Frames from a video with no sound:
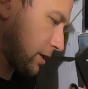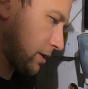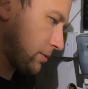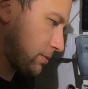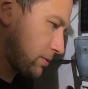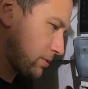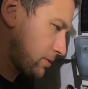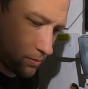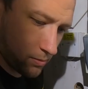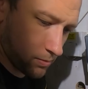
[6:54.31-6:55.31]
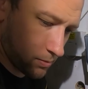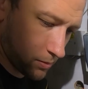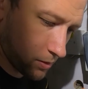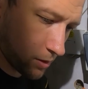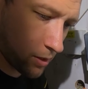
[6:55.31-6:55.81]
you know?
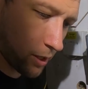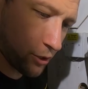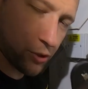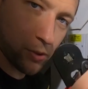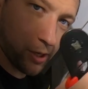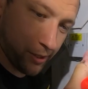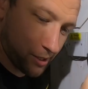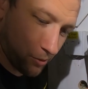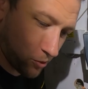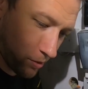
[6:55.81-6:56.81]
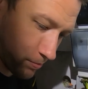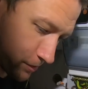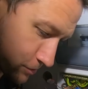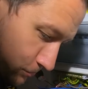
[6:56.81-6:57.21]
I do like this little crimping